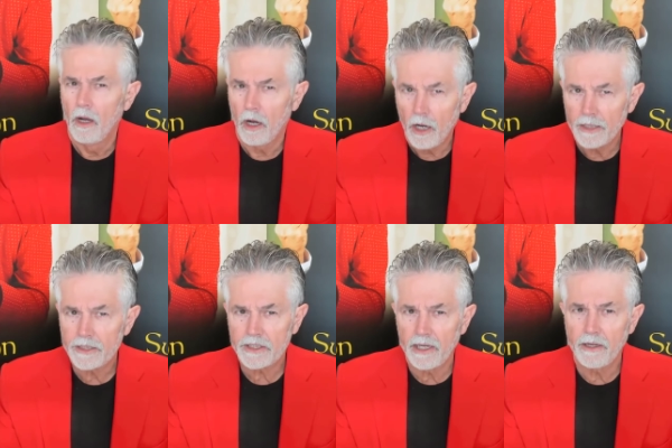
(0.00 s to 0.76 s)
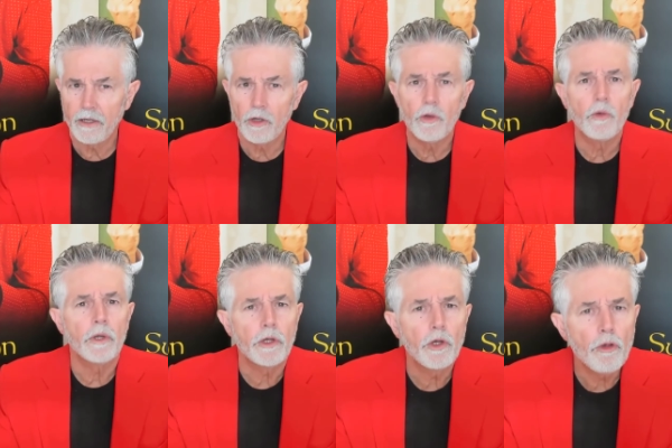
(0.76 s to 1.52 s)
I say to you,
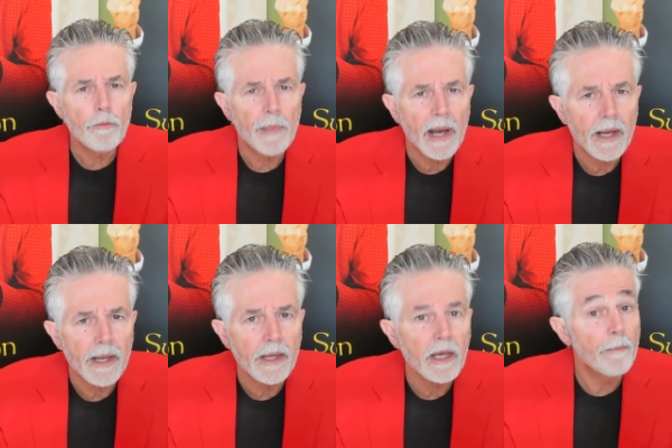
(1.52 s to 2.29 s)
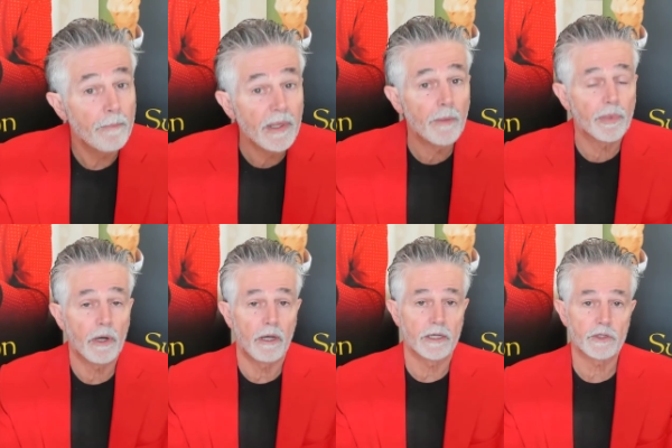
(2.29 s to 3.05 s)
you pay a big
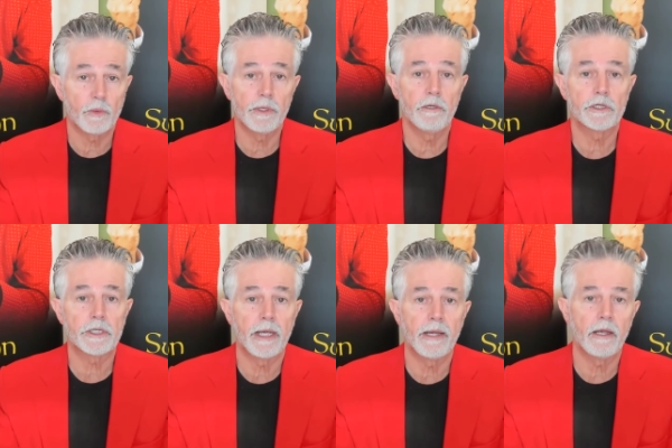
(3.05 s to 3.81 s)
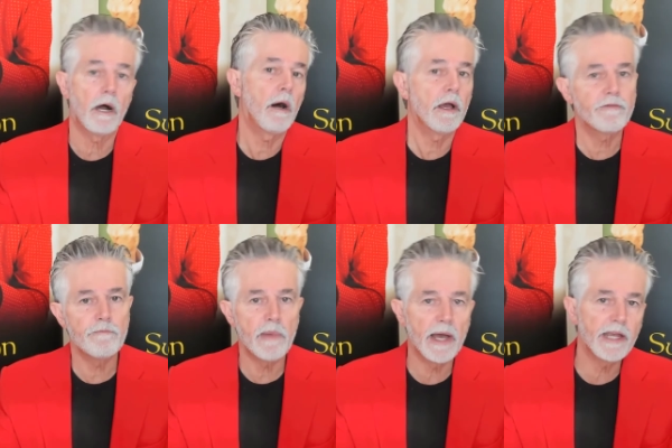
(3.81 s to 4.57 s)
price when you say,
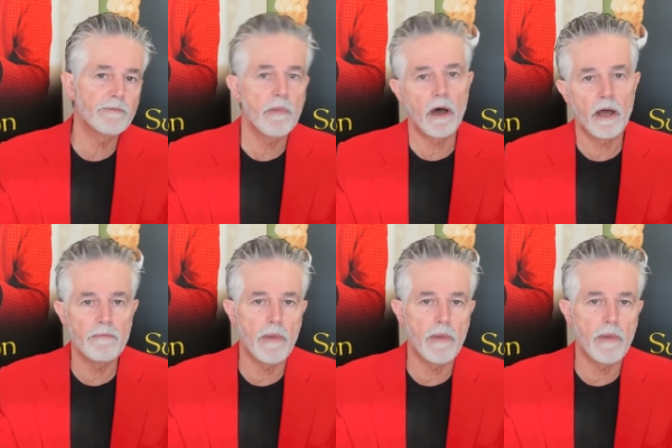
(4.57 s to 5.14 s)
I've made my